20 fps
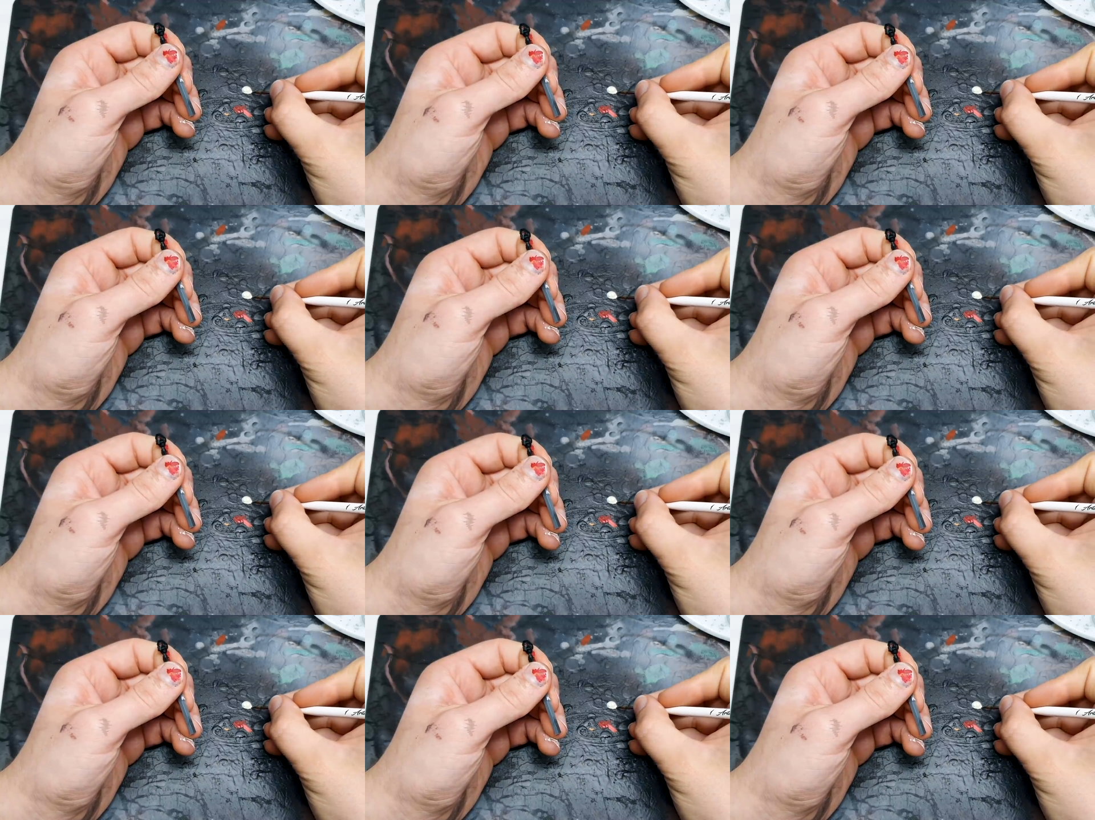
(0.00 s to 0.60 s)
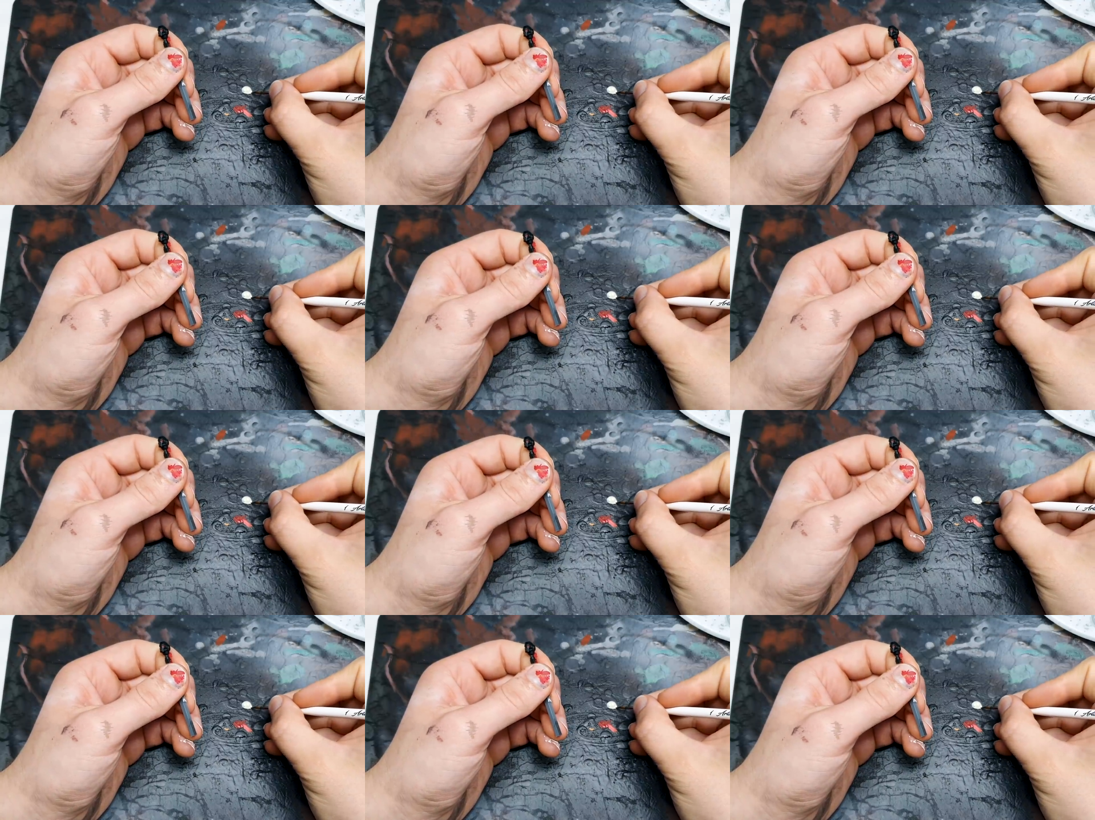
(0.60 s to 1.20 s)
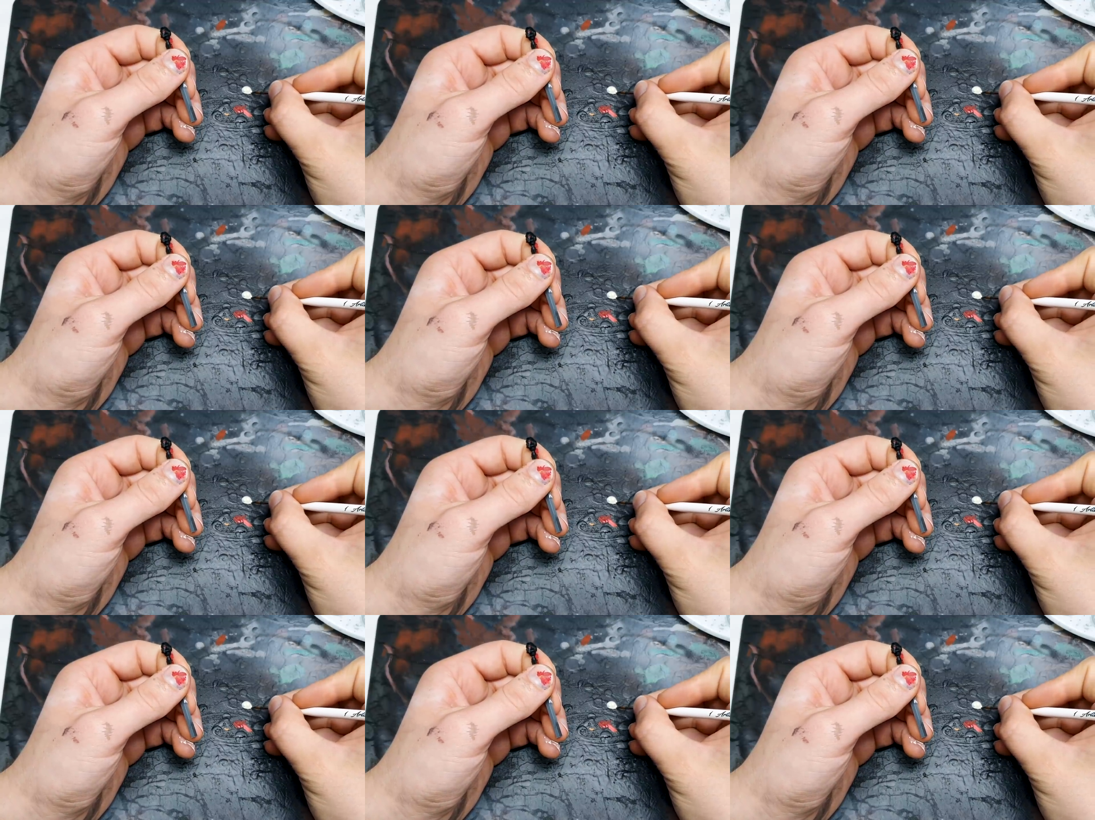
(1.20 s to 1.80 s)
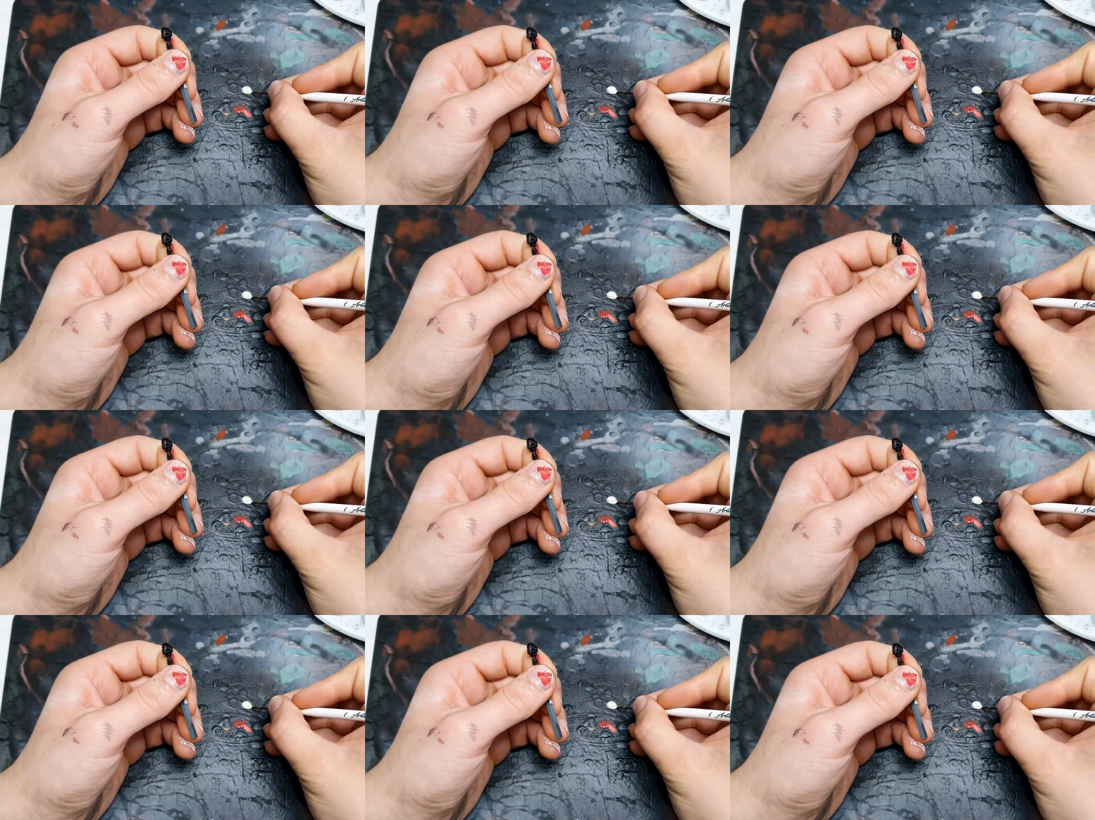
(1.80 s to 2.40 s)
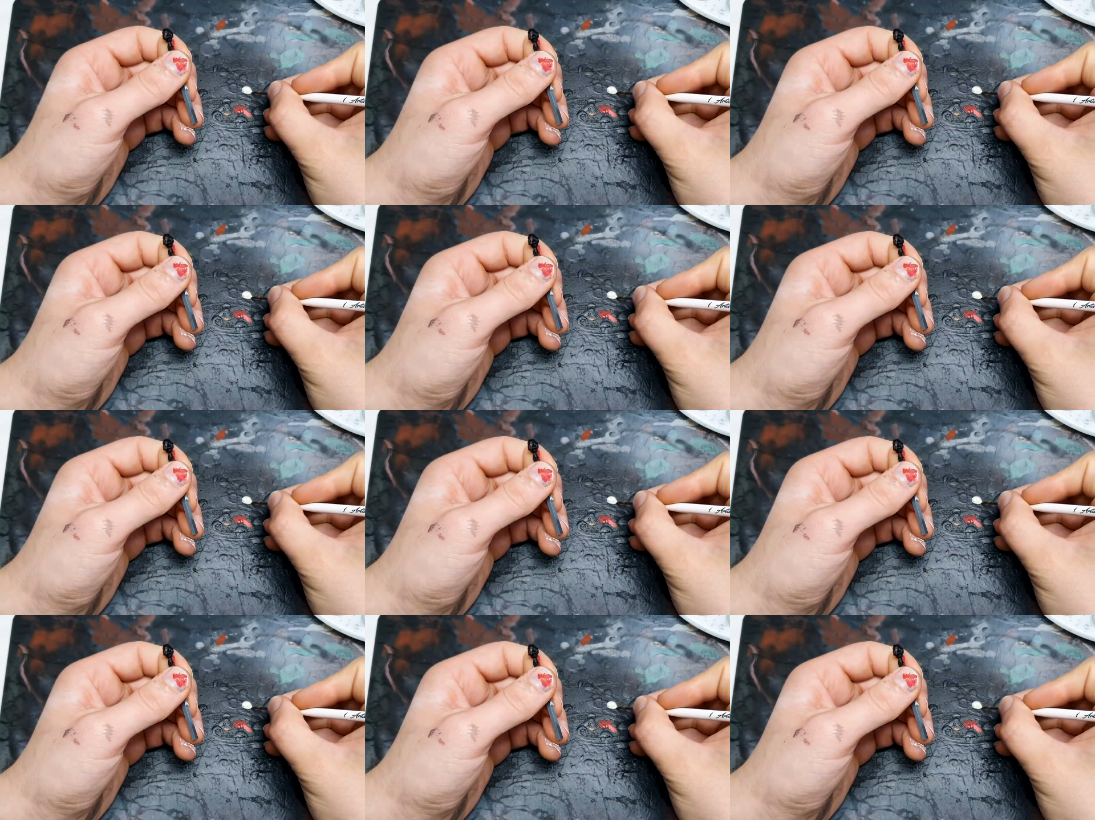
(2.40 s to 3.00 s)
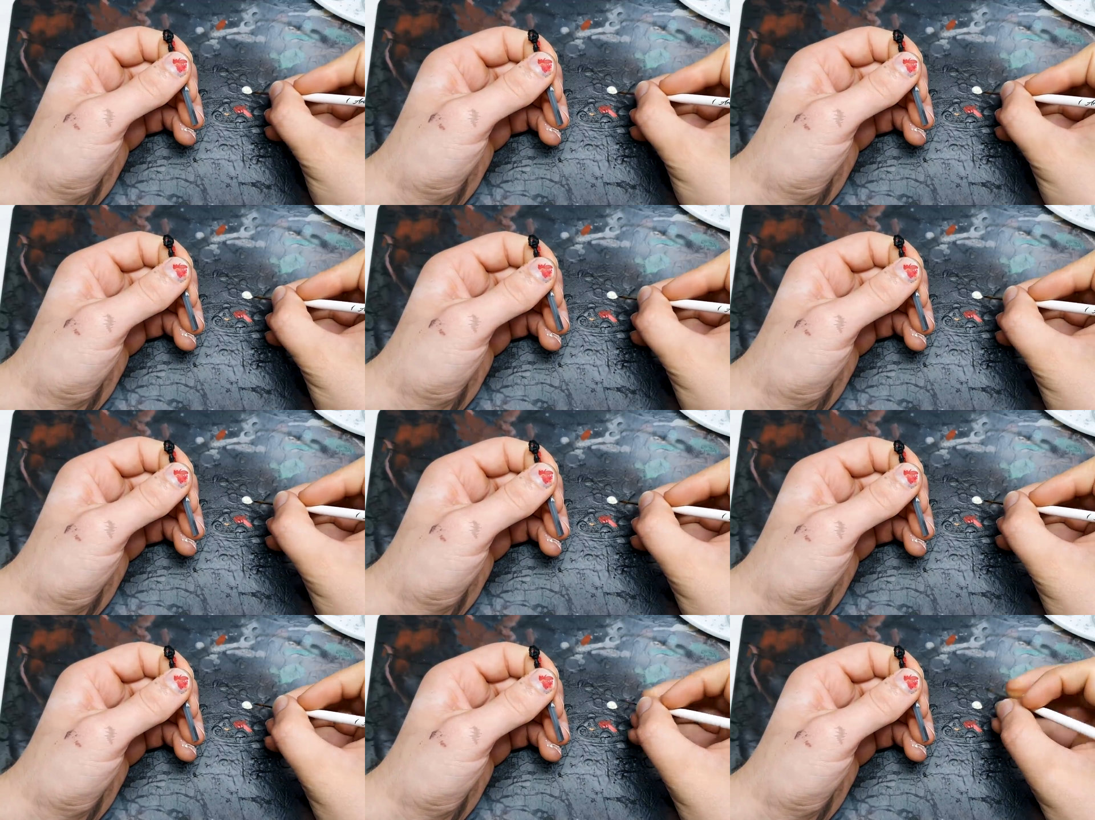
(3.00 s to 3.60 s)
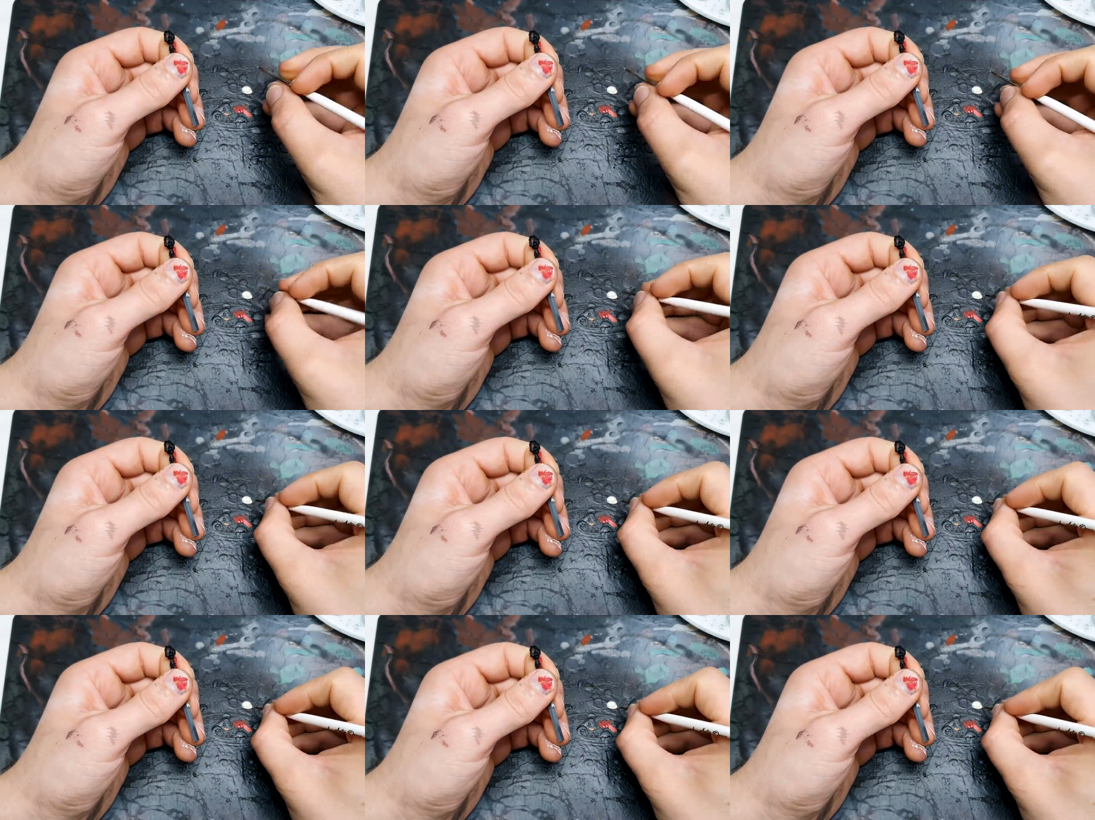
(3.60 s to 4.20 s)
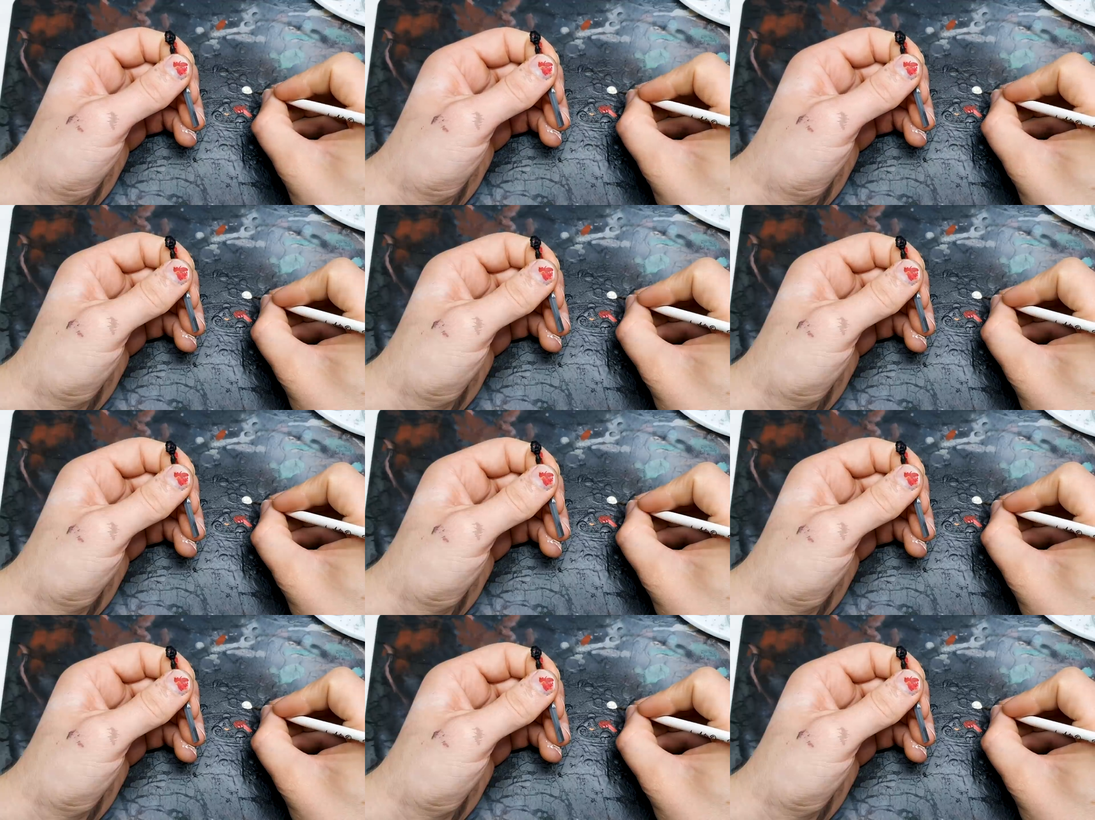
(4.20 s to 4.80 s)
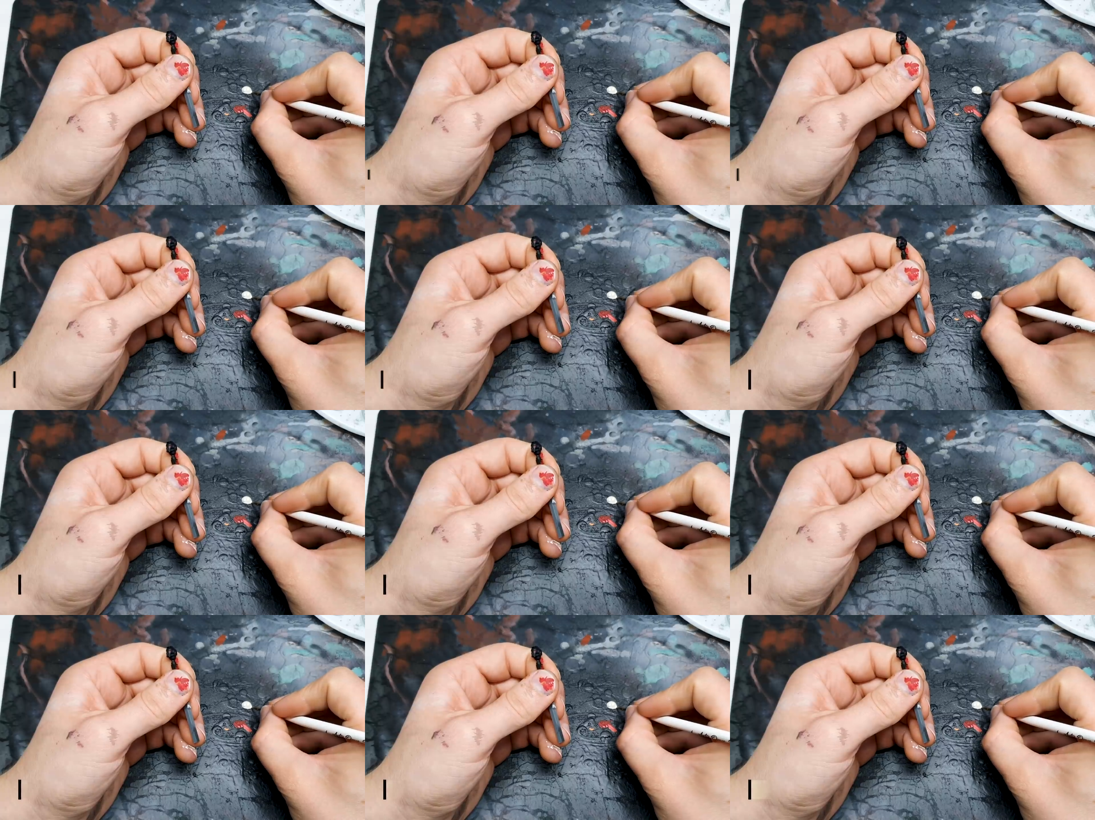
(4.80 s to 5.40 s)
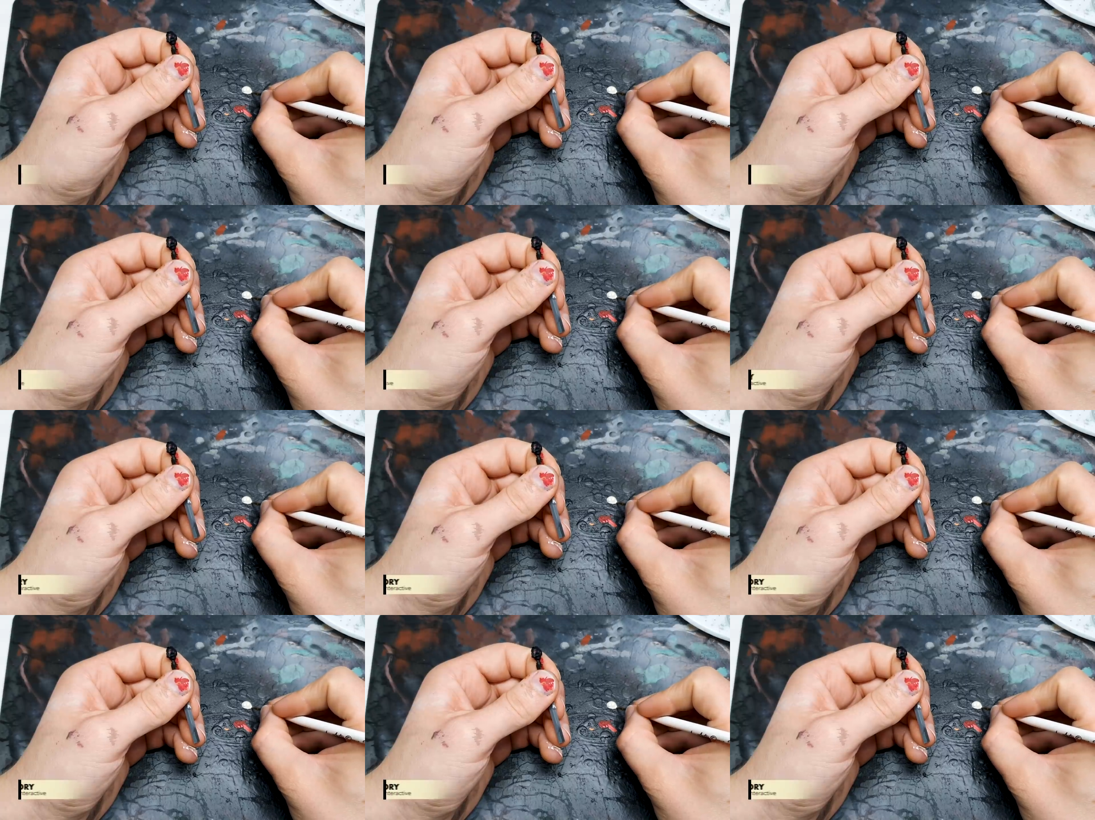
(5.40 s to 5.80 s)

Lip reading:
No face is visible, so there are no lips to read.